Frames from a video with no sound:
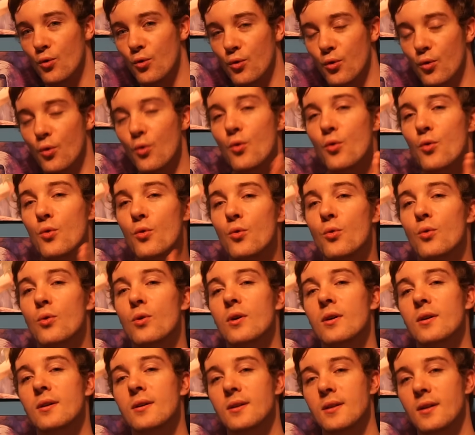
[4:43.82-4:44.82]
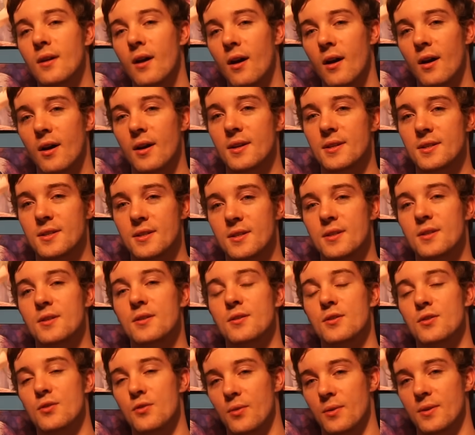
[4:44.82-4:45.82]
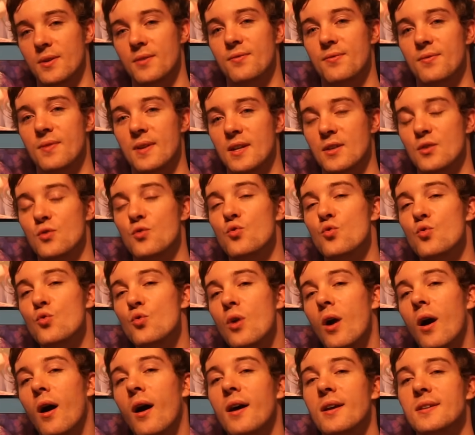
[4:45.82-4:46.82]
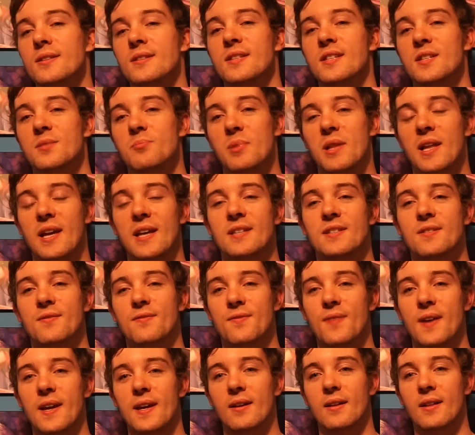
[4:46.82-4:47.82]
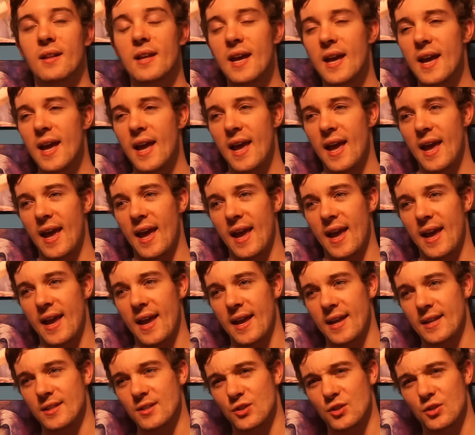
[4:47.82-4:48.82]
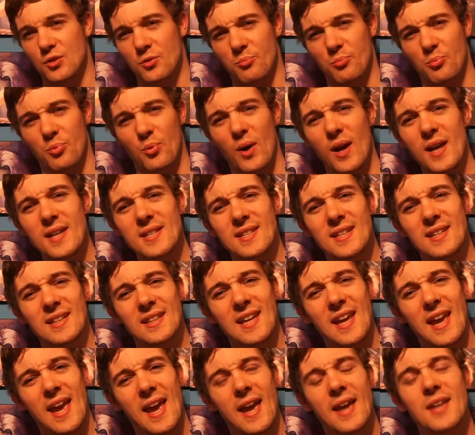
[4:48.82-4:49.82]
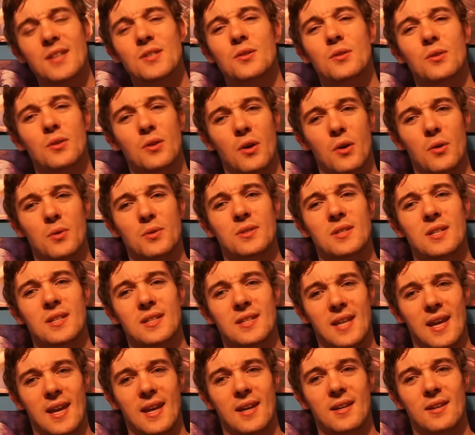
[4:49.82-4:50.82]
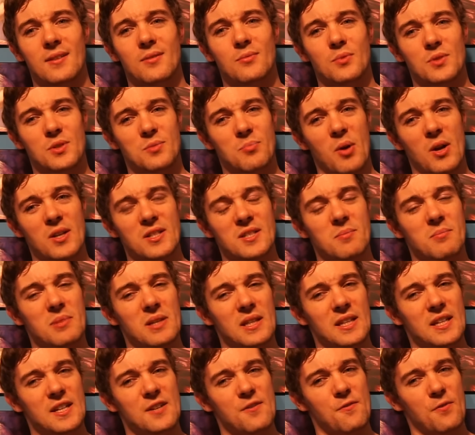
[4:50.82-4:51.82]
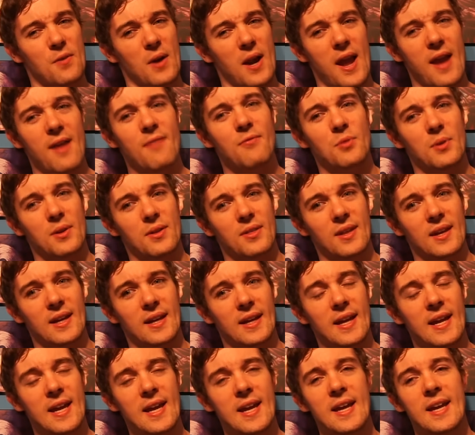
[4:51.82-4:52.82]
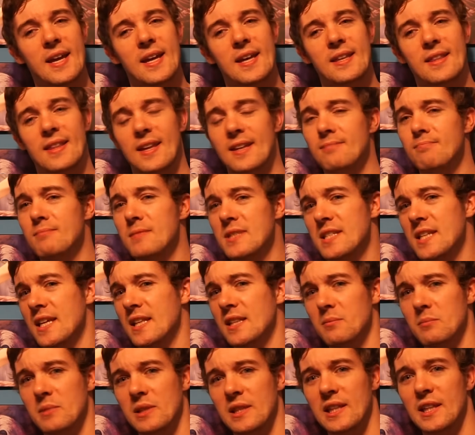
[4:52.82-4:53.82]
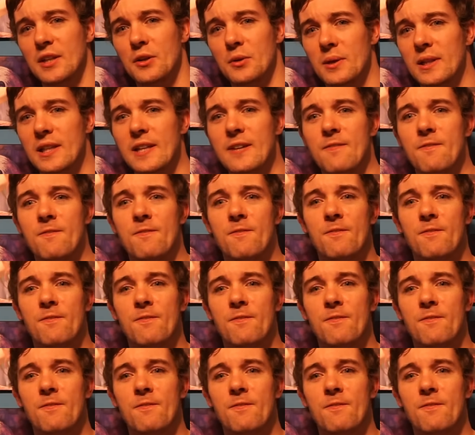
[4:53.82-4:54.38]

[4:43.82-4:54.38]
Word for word: Who caused your defeat? Who caused this plan to fail? And surprisingly, Hazel goes to take responsibility for everything. Then Salem literally